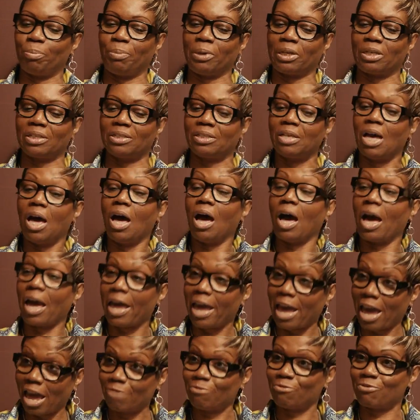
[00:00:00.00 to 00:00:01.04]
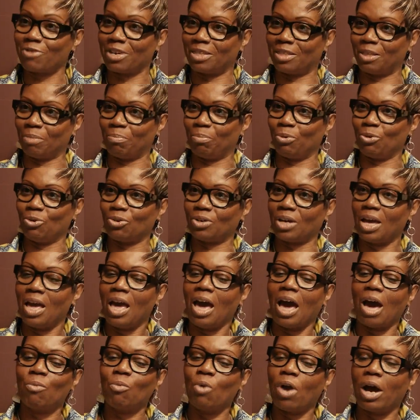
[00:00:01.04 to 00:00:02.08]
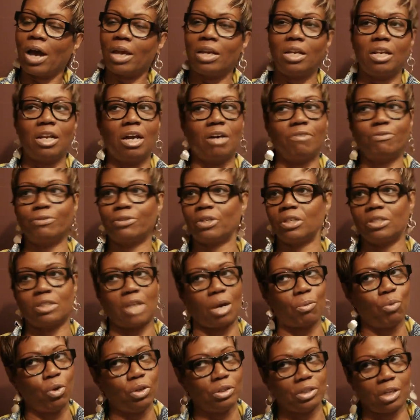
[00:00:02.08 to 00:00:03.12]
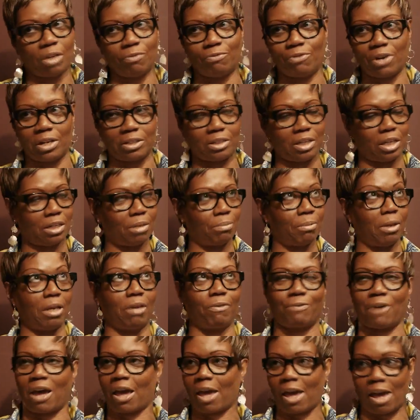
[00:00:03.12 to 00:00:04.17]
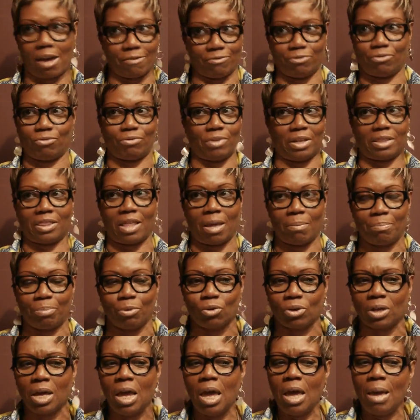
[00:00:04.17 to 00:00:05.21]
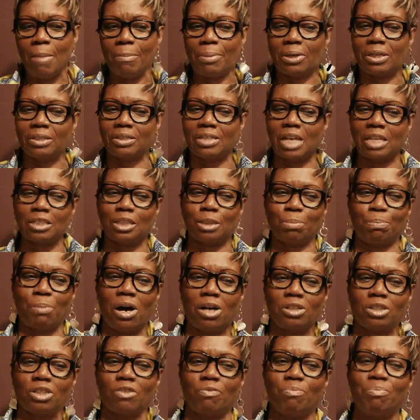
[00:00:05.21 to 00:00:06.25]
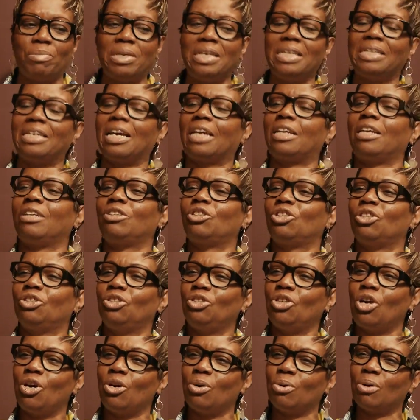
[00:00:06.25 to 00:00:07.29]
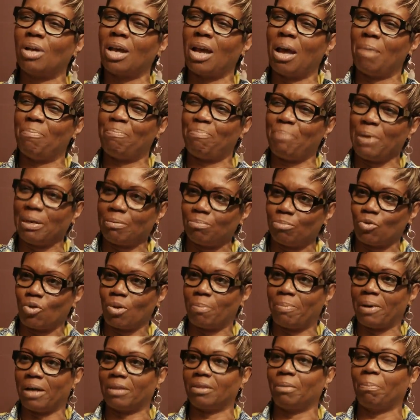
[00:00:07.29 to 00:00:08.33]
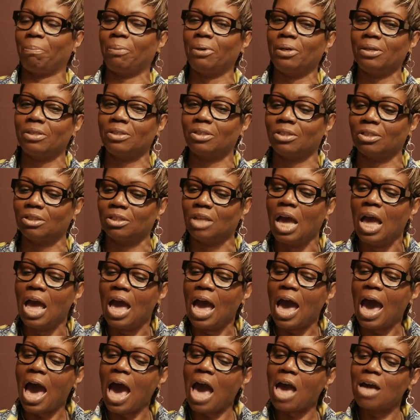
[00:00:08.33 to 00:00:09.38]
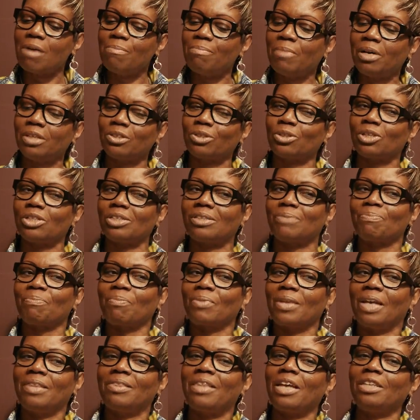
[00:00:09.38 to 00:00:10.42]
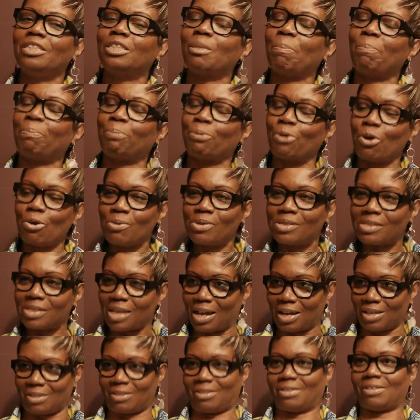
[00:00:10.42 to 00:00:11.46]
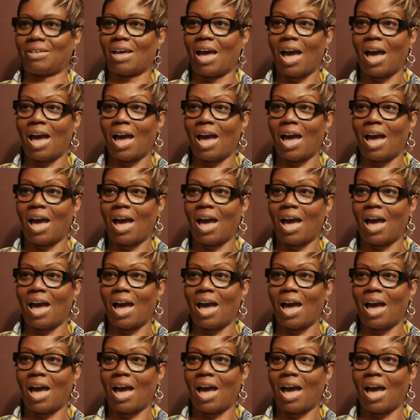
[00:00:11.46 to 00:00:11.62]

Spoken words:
Because I have read the book, and what I love, because I won't invite anybody if I haven't read their book, because that's part of me getting to know a bit more about the person. How much, because there's a process.